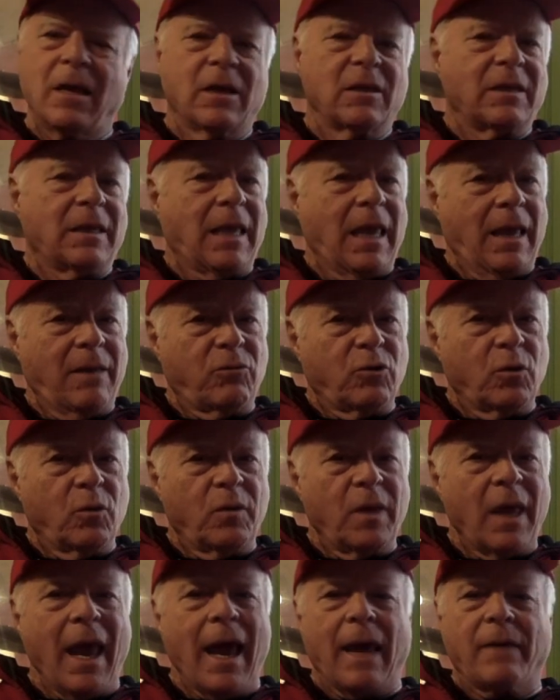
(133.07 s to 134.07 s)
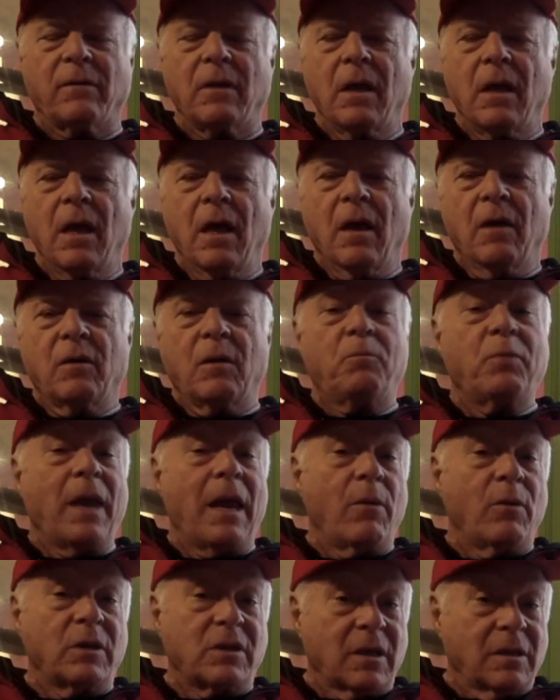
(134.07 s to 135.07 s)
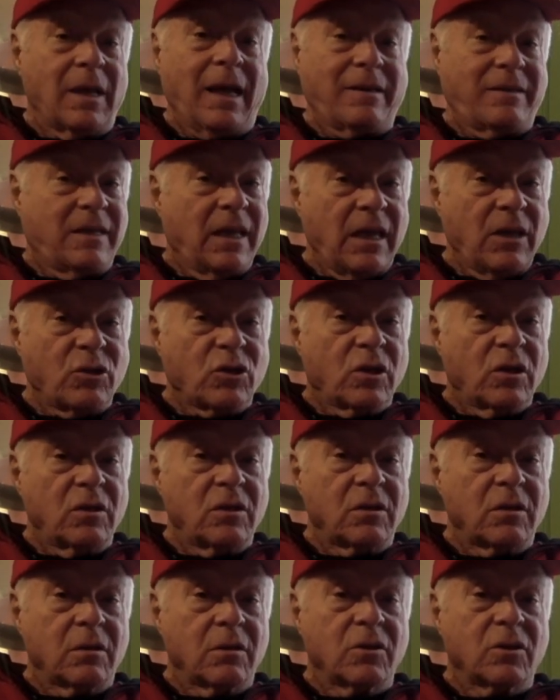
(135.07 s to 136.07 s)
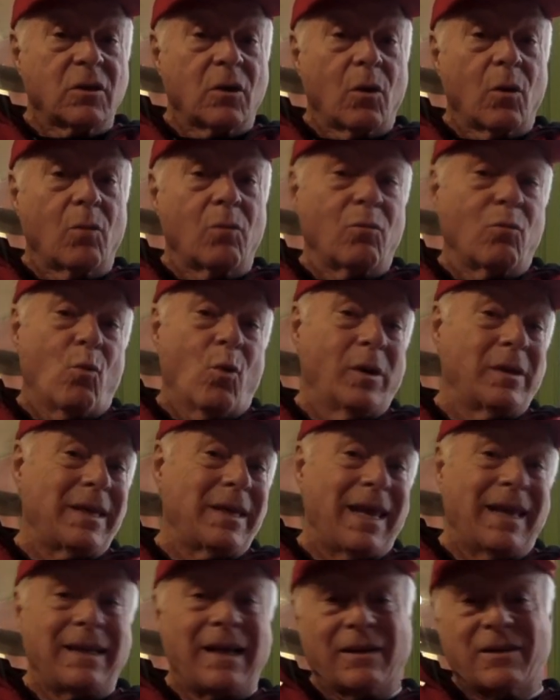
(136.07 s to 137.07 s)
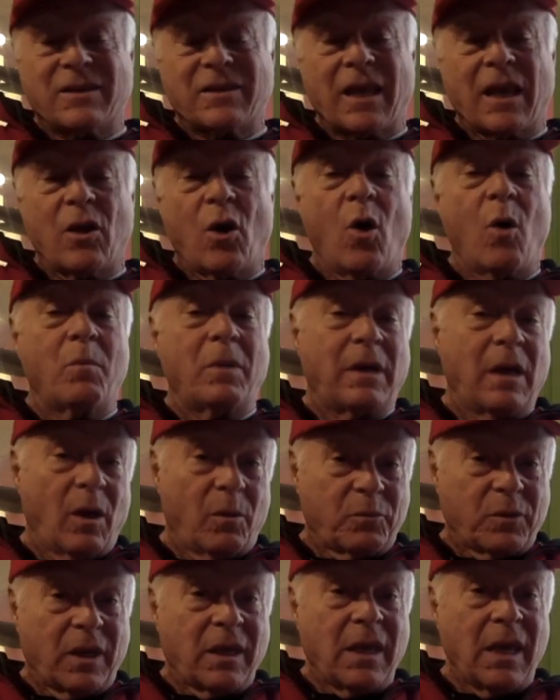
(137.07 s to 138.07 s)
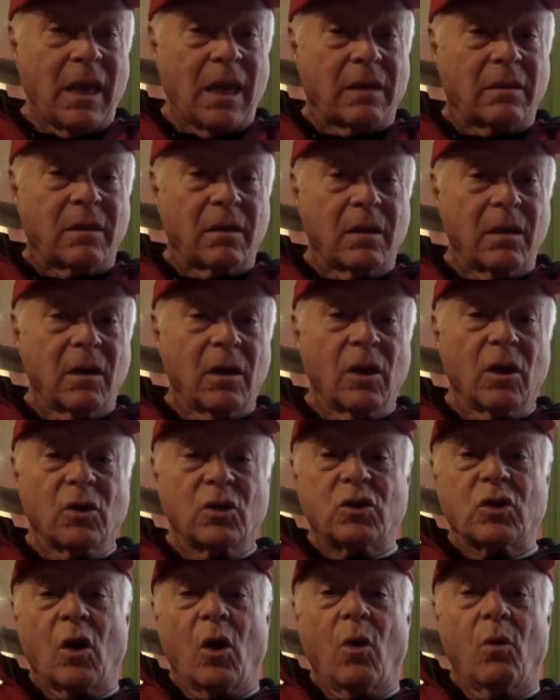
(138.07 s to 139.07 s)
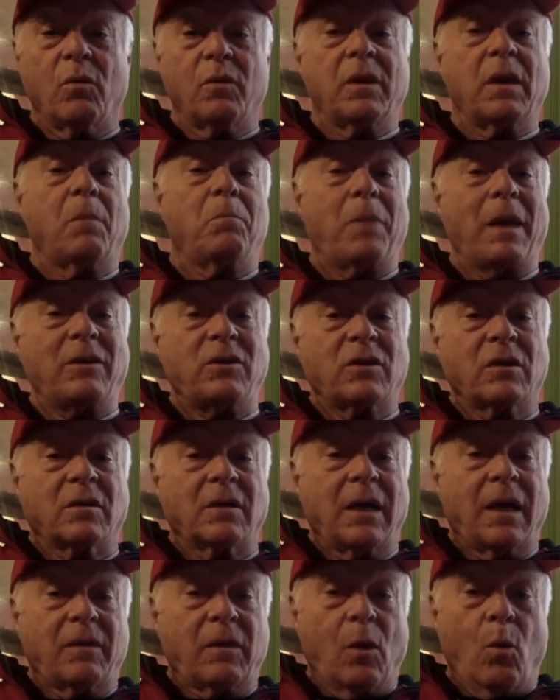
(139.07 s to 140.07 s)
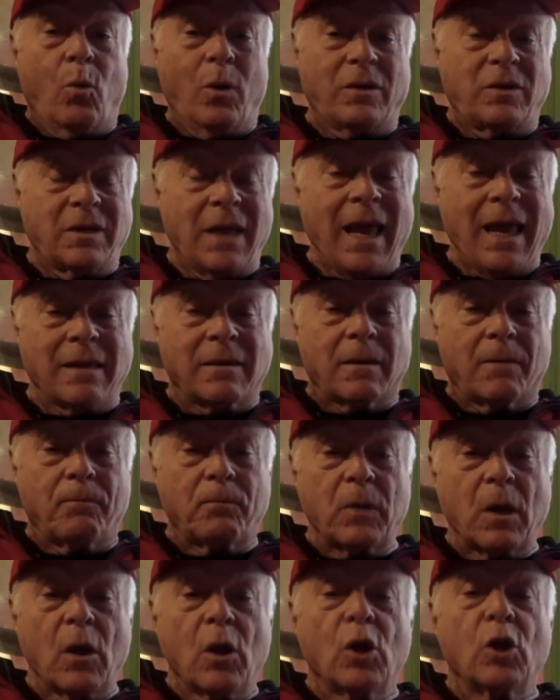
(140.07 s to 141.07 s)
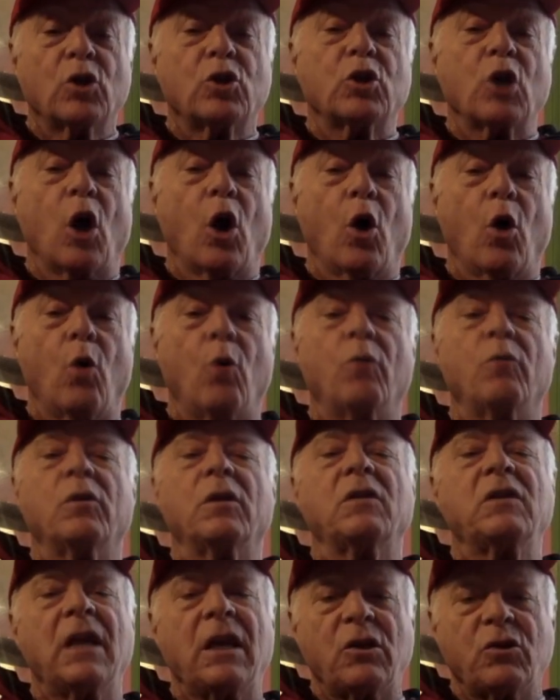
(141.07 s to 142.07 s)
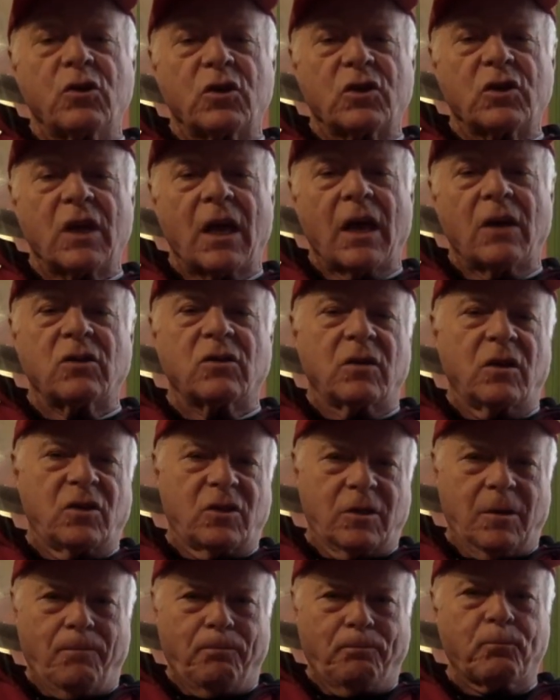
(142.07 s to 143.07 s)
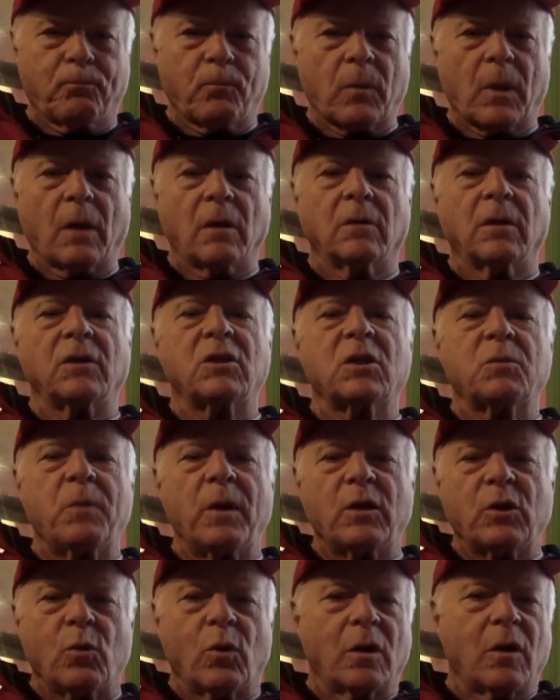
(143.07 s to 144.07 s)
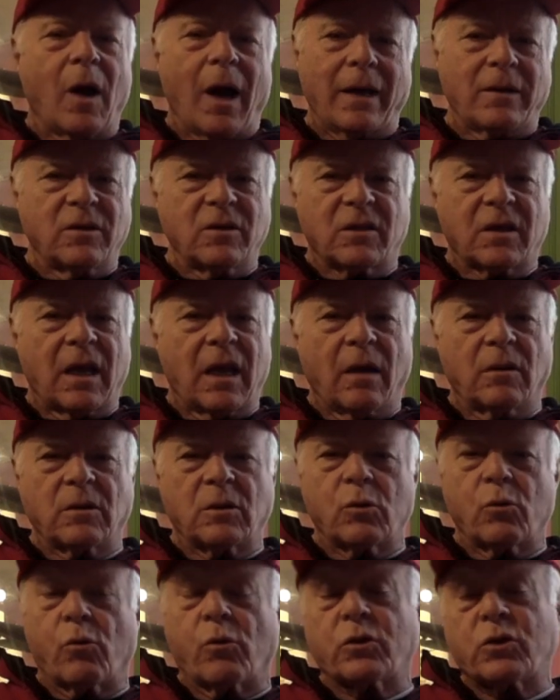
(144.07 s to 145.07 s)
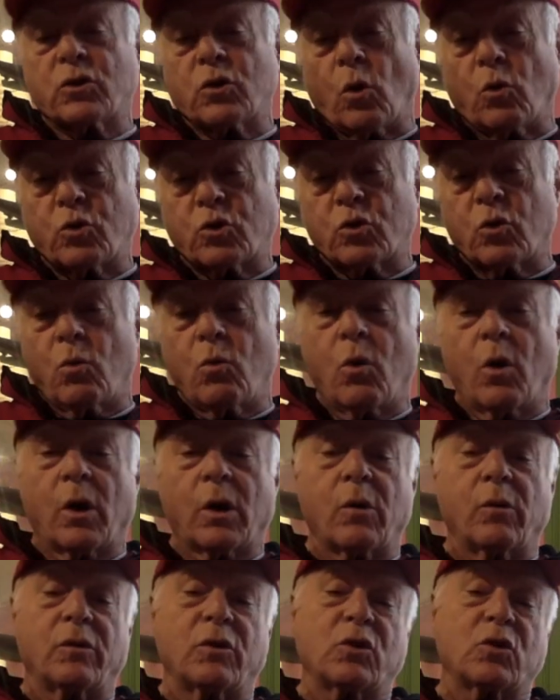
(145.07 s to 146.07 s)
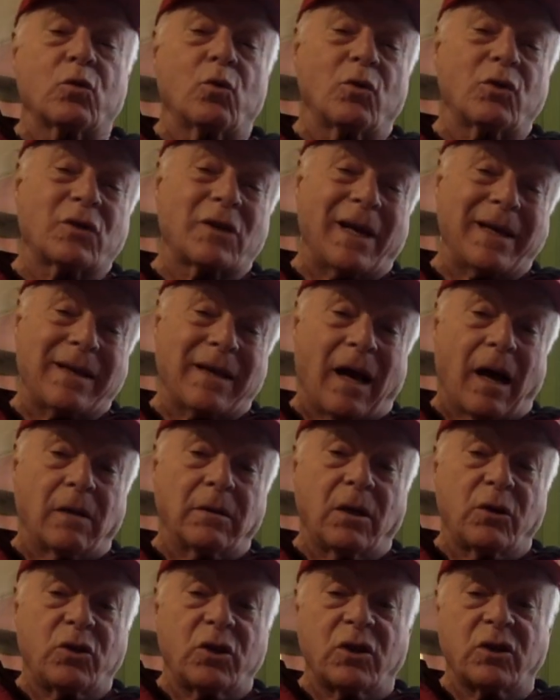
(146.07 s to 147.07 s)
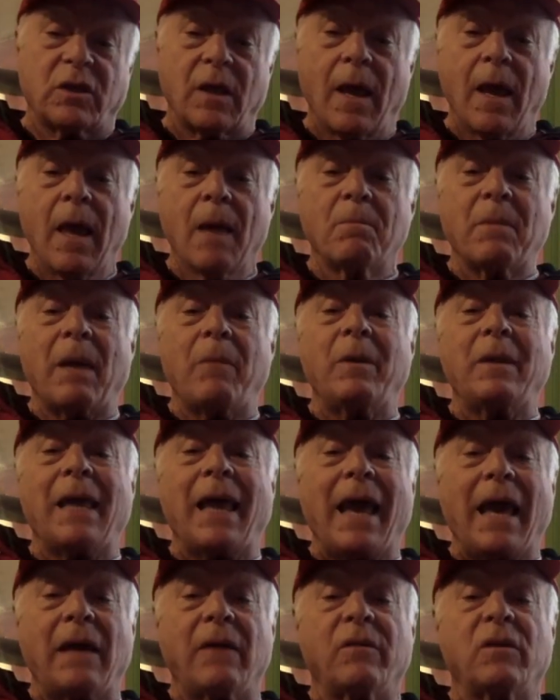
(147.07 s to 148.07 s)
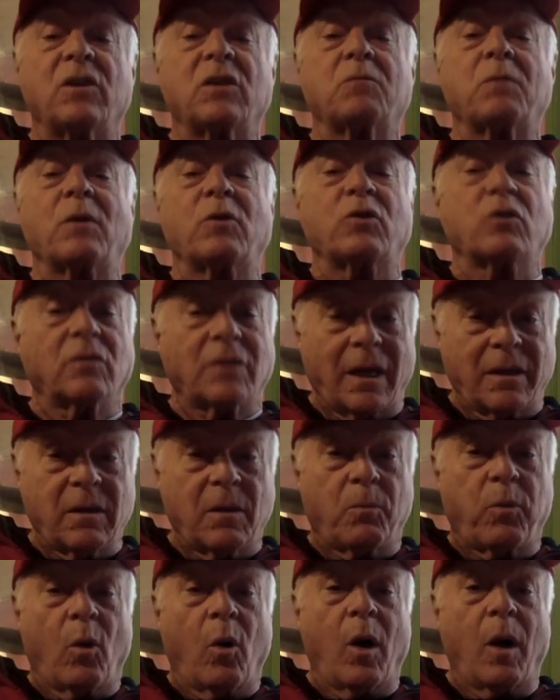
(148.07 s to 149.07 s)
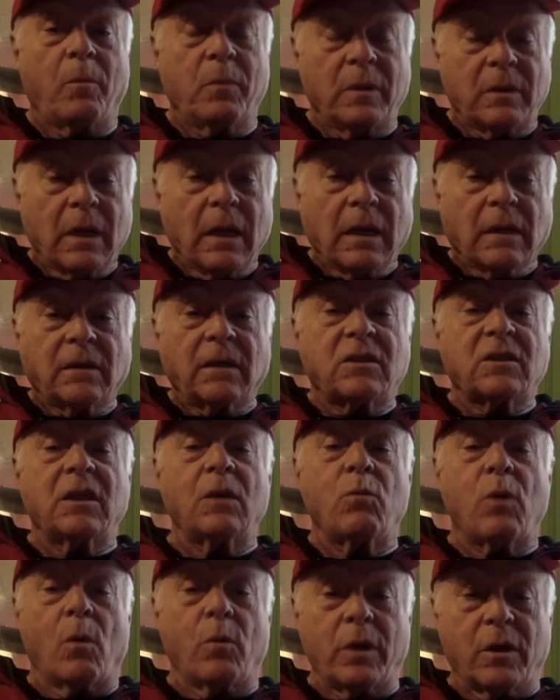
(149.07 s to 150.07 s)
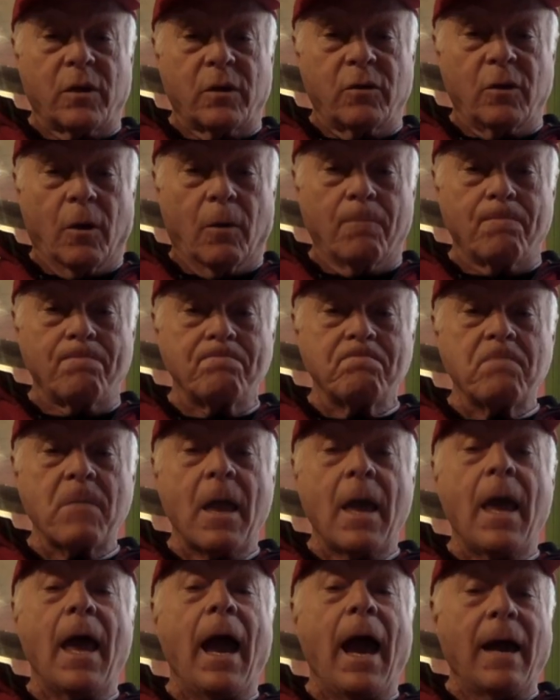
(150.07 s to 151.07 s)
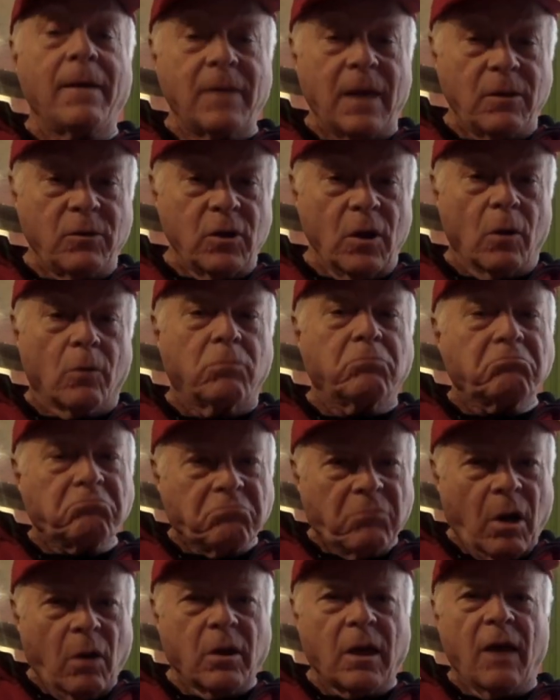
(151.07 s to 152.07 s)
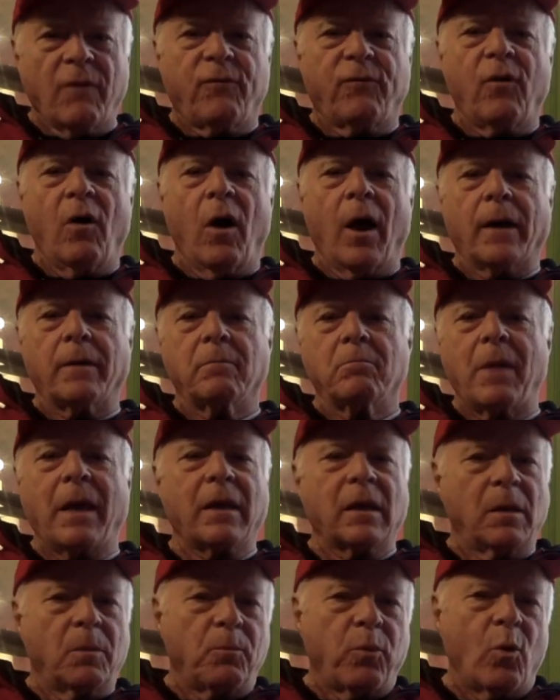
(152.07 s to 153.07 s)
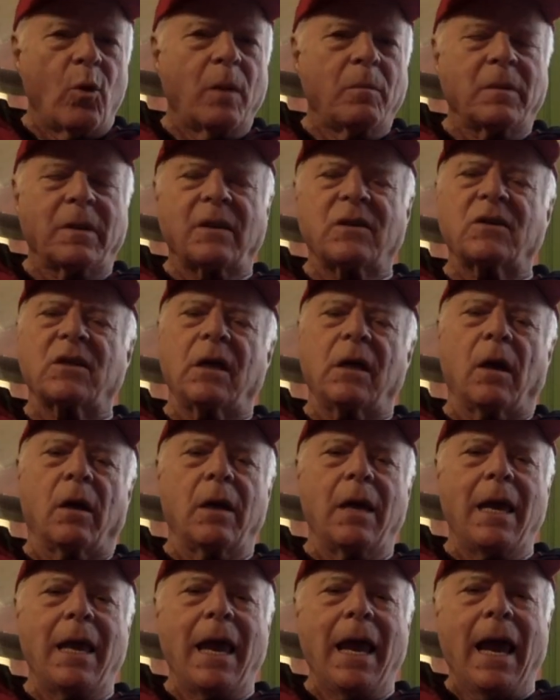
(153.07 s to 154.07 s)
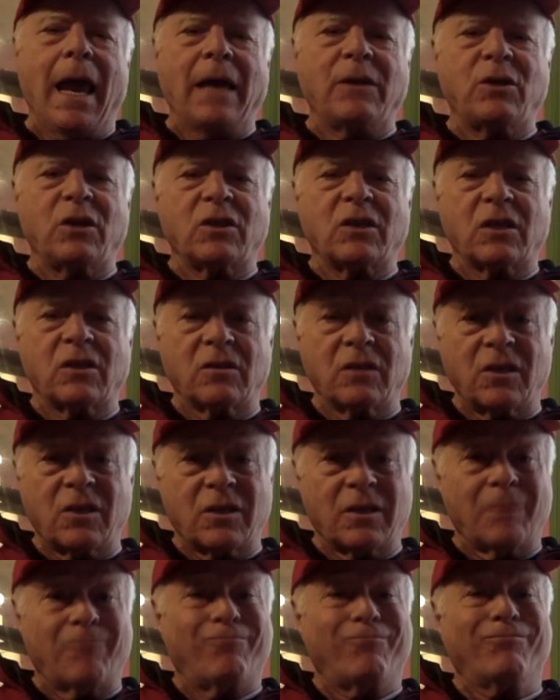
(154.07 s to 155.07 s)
Can't do that. The parents are not teachers, so one cannot stay home and help the kid. So they're basically at their wits' end. So the teacher says, listen, let's speak to a guidance counselor or a social worker, the school psychologist, maybe the head of the special ed department. Let's see what we could do. And they do. Okay, fine. Make an appointment. They see her. And she says, listen,